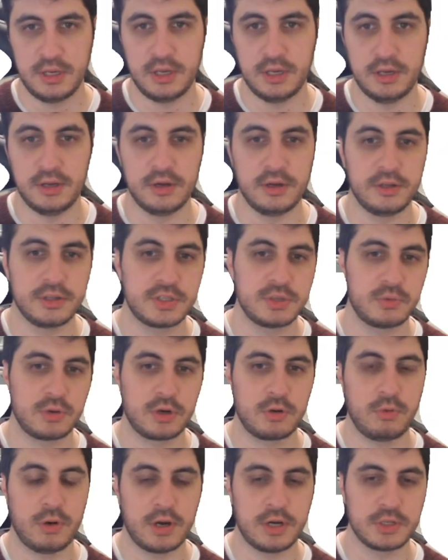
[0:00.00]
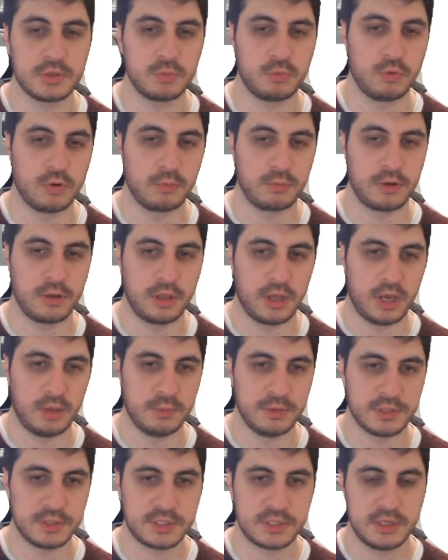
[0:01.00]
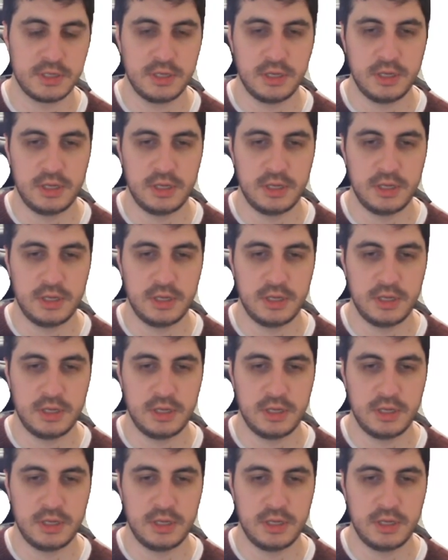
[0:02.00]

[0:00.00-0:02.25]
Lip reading: And it also requires warm climates.